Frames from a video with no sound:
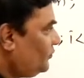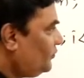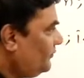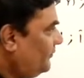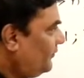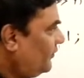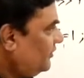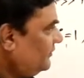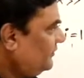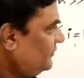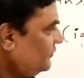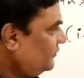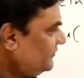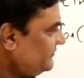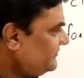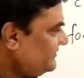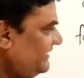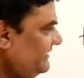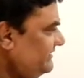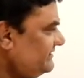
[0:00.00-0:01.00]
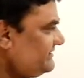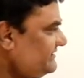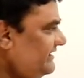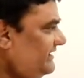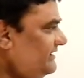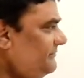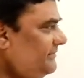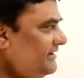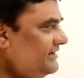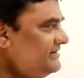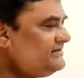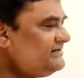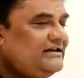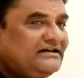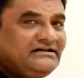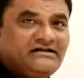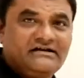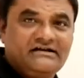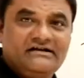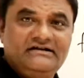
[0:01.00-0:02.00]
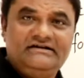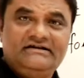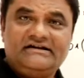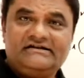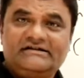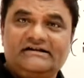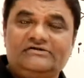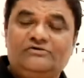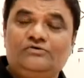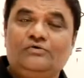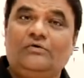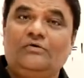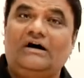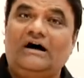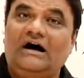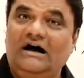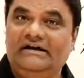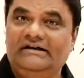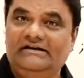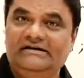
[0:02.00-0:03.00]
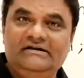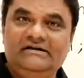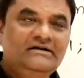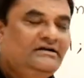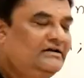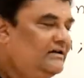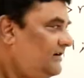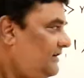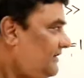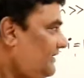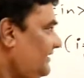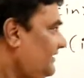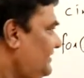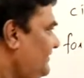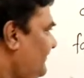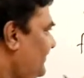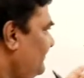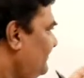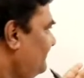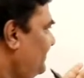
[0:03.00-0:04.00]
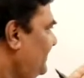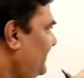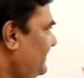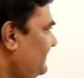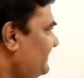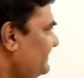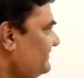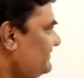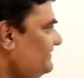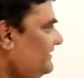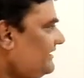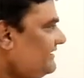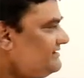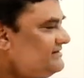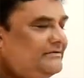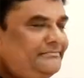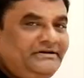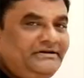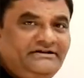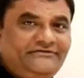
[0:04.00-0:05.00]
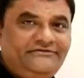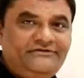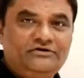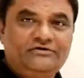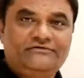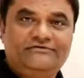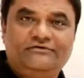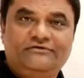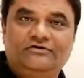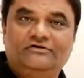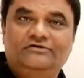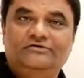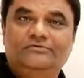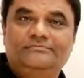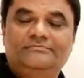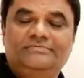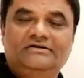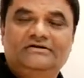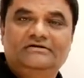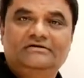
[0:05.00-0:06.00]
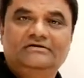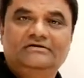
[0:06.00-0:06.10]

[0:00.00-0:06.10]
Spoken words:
grouped all those three statements that are related to I in a one place. That is the benefit of for loop.